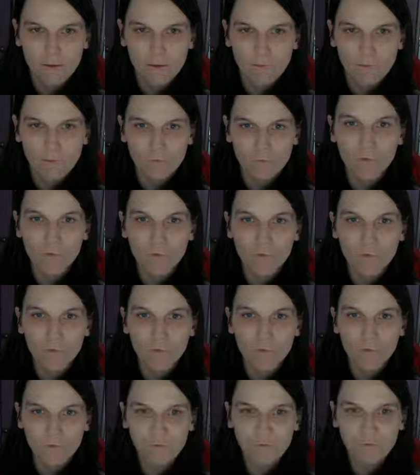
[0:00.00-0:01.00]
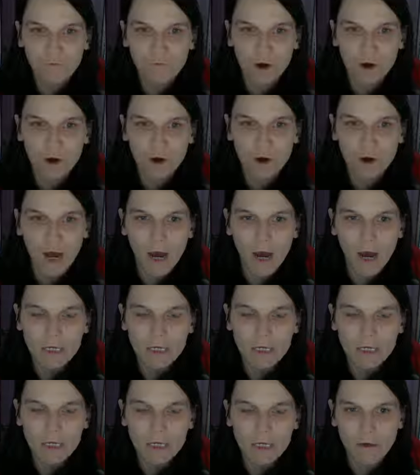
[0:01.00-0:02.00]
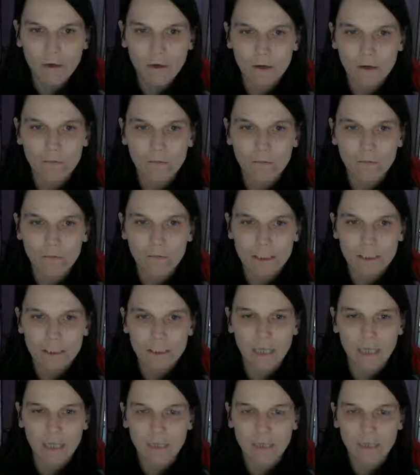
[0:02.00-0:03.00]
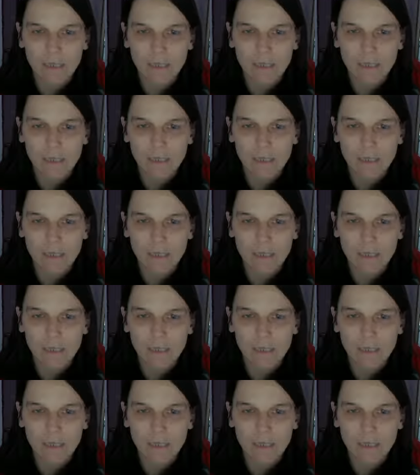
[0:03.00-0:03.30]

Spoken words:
I will find my way. So I am going to say that